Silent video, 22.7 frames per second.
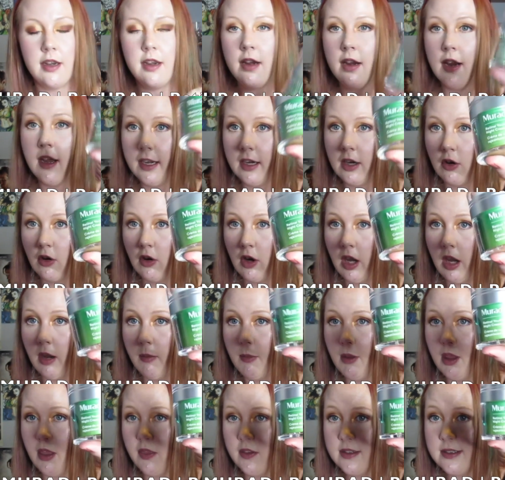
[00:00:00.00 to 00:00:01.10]
Night
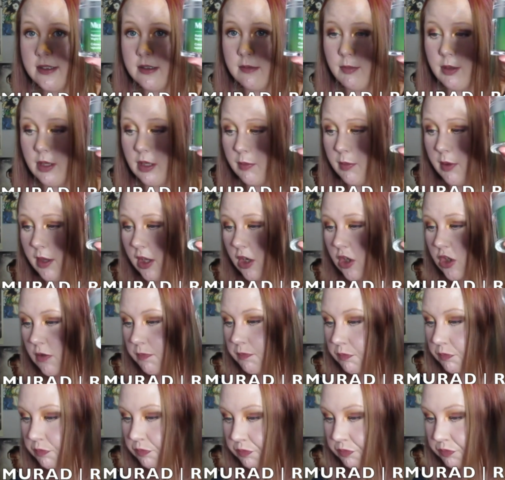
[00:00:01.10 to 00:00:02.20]
Cream. This is a big bitch.
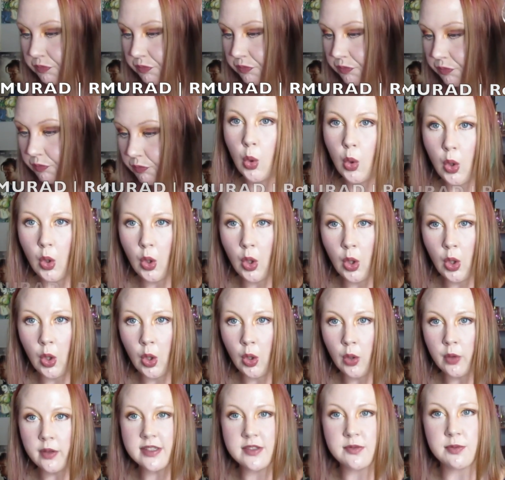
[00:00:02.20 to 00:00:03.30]
Ooh!
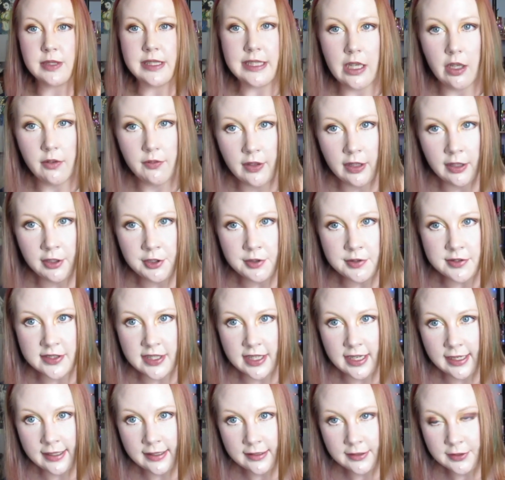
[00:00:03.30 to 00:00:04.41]
Its retail value is
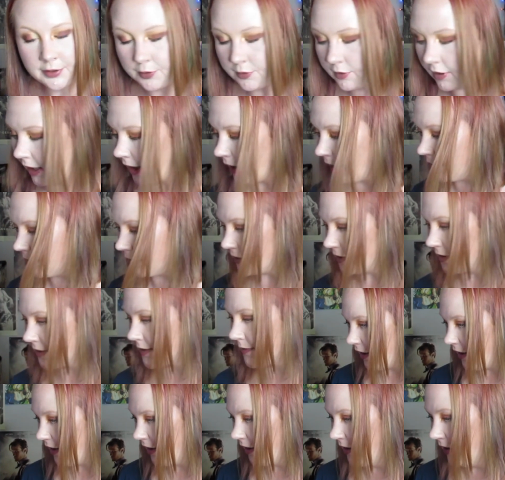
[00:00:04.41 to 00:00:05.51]
$82.
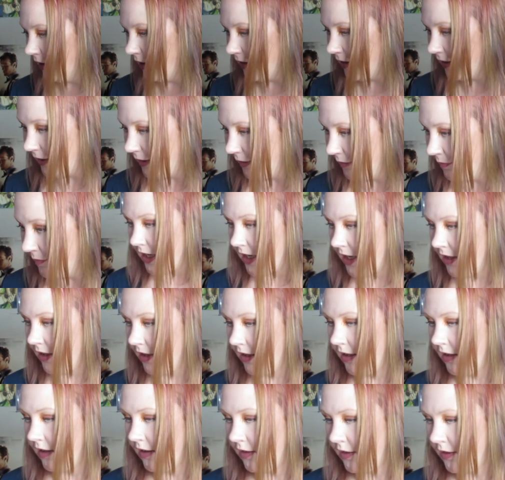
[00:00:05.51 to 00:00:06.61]

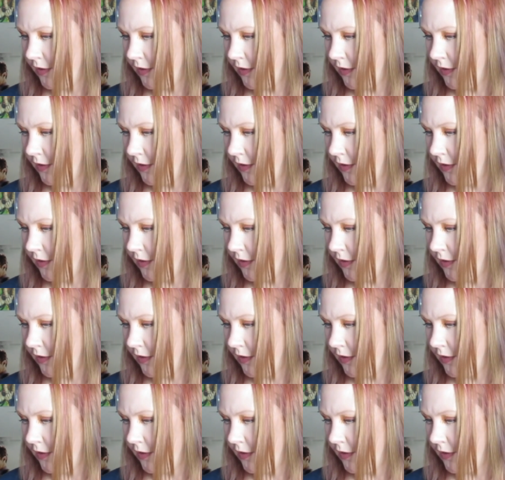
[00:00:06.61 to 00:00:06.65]
Uh-huh.